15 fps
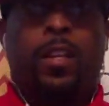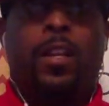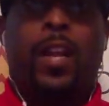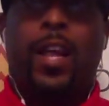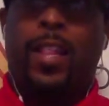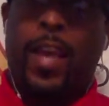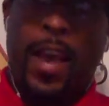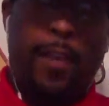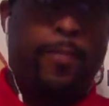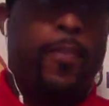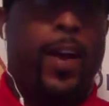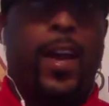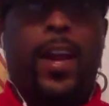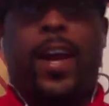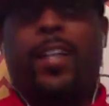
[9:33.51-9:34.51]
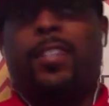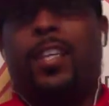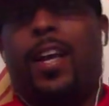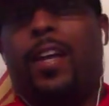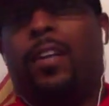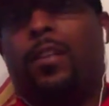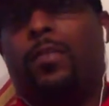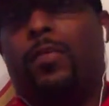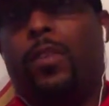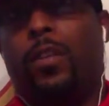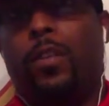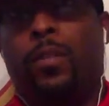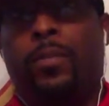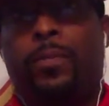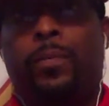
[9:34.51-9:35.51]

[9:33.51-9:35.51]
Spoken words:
Now, that fight I signed up for.